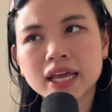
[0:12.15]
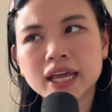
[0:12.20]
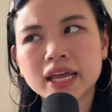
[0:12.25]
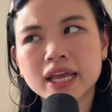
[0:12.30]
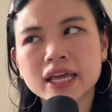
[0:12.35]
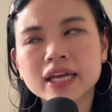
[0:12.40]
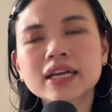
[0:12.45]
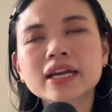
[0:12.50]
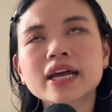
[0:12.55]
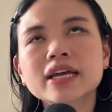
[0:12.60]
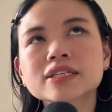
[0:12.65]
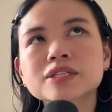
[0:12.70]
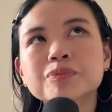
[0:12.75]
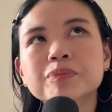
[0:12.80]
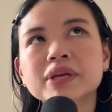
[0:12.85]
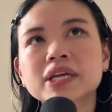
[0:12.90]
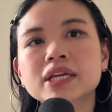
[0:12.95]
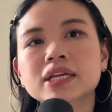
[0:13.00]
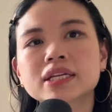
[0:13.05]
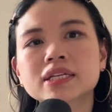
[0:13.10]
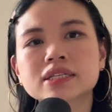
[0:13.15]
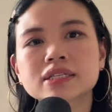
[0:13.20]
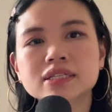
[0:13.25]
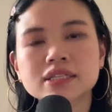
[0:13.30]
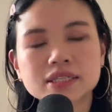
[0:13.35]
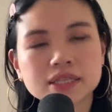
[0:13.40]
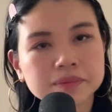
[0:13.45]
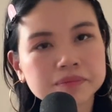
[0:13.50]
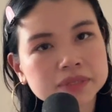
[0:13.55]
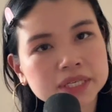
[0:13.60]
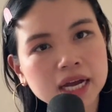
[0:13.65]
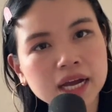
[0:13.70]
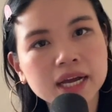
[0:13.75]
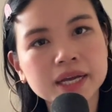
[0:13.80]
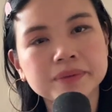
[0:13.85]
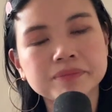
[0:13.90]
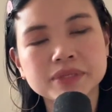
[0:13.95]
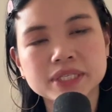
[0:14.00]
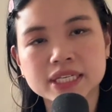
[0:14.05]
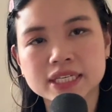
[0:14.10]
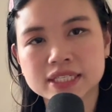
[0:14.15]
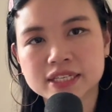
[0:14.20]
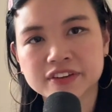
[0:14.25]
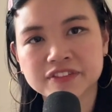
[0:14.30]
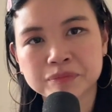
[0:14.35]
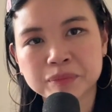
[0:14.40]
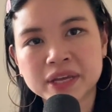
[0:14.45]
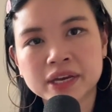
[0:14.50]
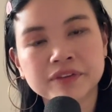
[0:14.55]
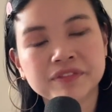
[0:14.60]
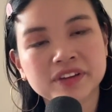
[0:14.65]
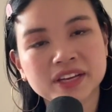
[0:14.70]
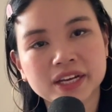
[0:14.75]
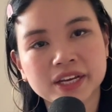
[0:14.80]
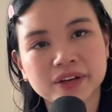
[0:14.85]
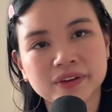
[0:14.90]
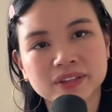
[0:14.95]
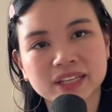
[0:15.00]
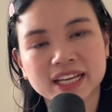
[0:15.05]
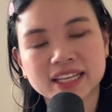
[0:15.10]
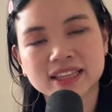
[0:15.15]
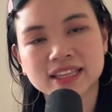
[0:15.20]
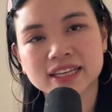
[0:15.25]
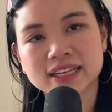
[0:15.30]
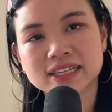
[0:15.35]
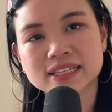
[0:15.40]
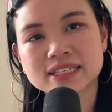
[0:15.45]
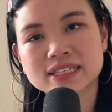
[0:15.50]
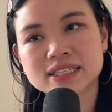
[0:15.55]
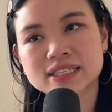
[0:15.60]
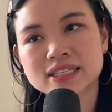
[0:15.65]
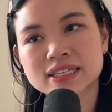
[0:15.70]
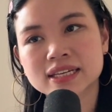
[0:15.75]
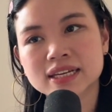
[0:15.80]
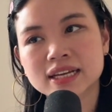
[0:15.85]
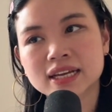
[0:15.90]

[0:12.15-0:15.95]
It has been some time since I've made a video like this.